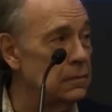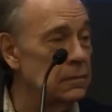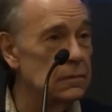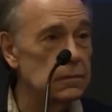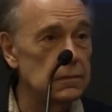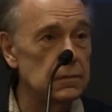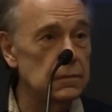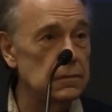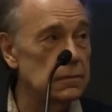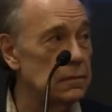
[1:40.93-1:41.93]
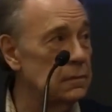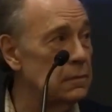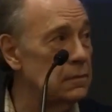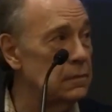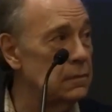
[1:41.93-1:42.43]

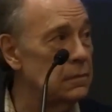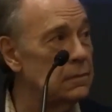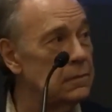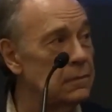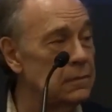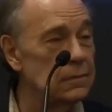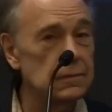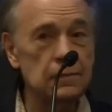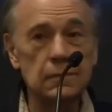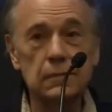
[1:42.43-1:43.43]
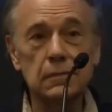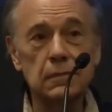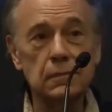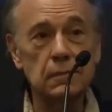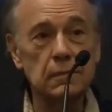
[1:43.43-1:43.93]

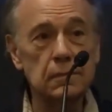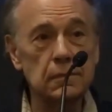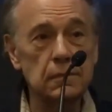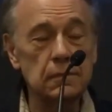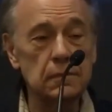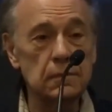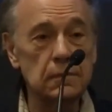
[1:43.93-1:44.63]
(silent)